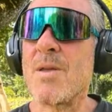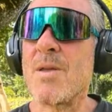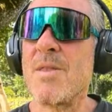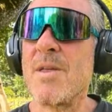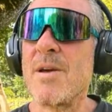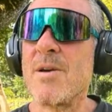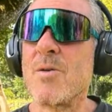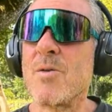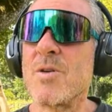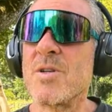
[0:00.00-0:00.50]

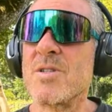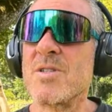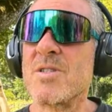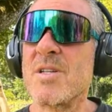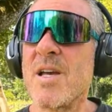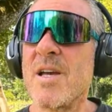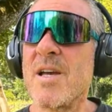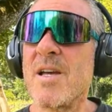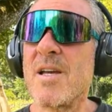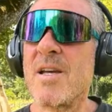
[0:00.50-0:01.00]
there
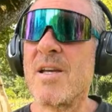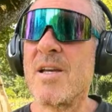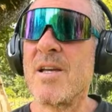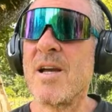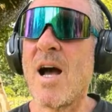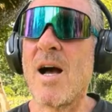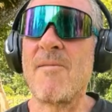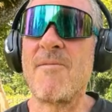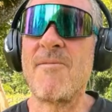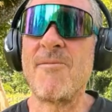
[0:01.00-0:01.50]
is
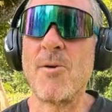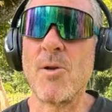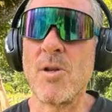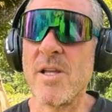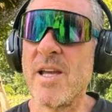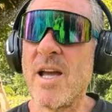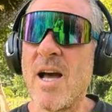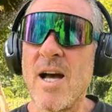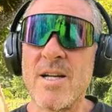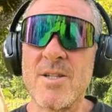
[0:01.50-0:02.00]
a
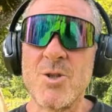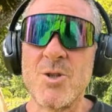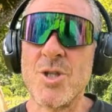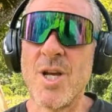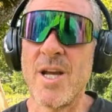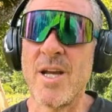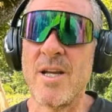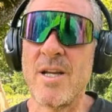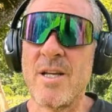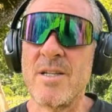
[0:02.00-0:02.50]
fully
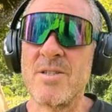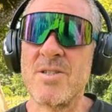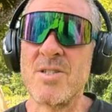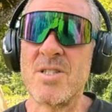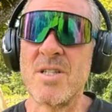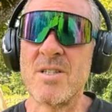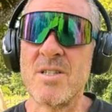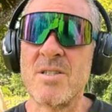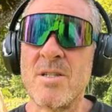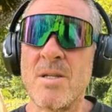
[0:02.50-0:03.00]
on-chain
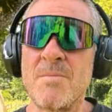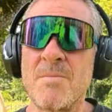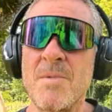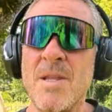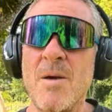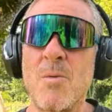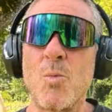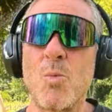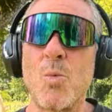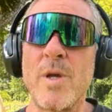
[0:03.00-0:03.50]
system
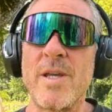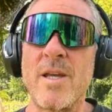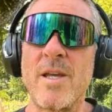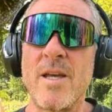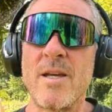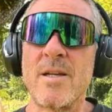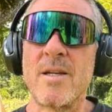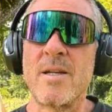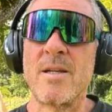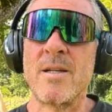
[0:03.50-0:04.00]
that we
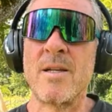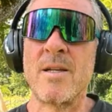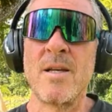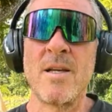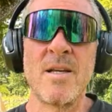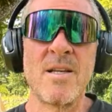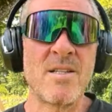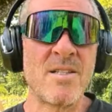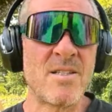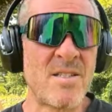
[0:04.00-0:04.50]
can
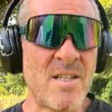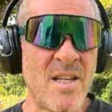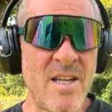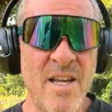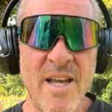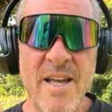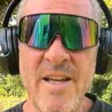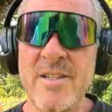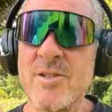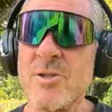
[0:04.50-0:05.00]

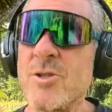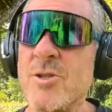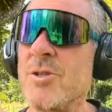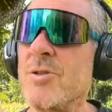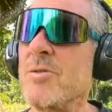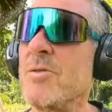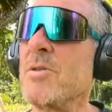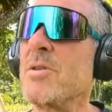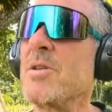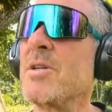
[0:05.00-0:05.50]
see
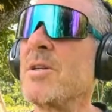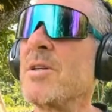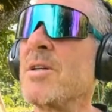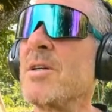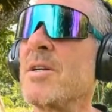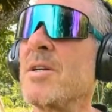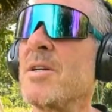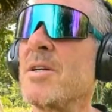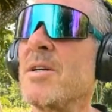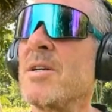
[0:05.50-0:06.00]
into
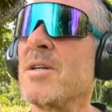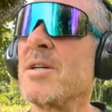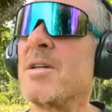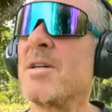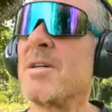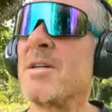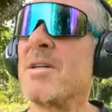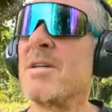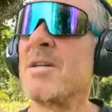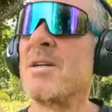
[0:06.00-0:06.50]

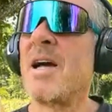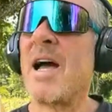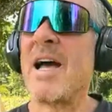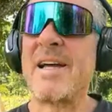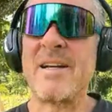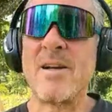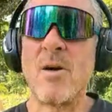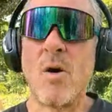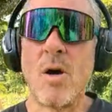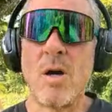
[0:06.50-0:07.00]

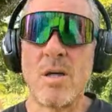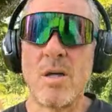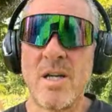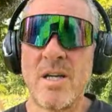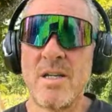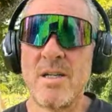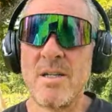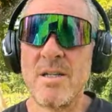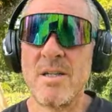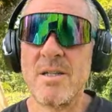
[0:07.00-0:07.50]
and
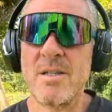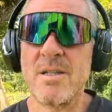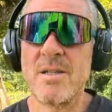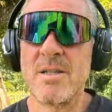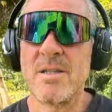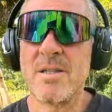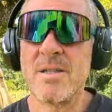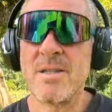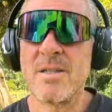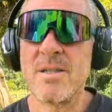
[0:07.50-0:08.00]
audit
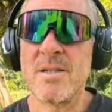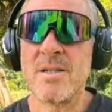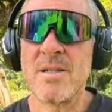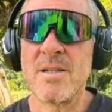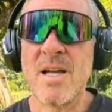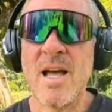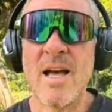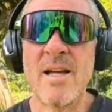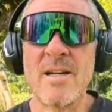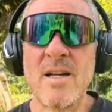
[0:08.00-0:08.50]

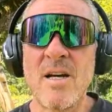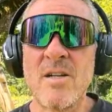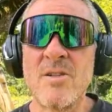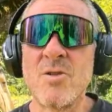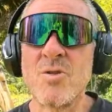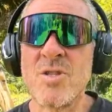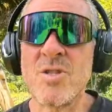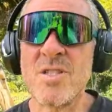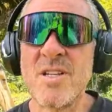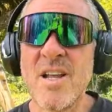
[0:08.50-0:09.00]
and
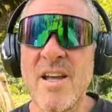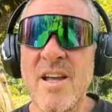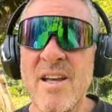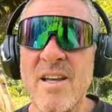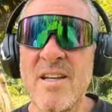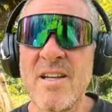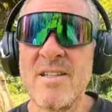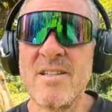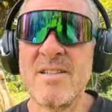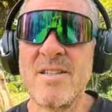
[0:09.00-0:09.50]

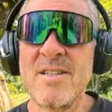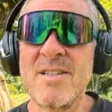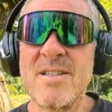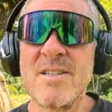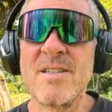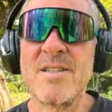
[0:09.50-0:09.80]
understand